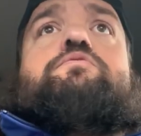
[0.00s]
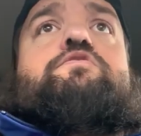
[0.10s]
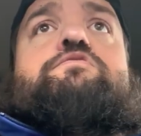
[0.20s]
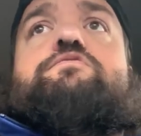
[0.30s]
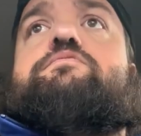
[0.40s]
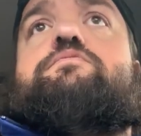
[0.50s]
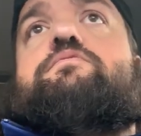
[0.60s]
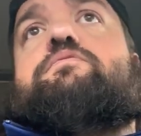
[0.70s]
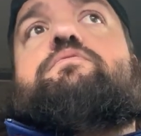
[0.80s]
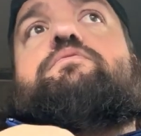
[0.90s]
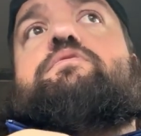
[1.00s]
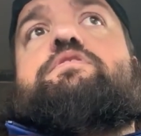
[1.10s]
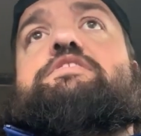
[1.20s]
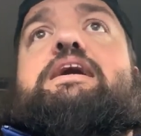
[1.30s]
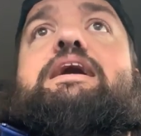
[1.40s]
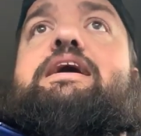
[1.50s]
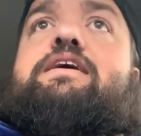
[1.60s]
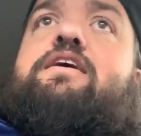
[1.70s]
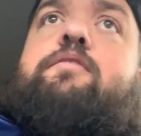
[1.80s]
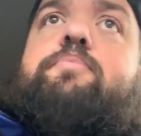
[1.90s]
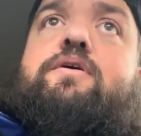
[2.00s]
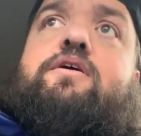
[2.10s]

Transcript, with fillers: Just tying up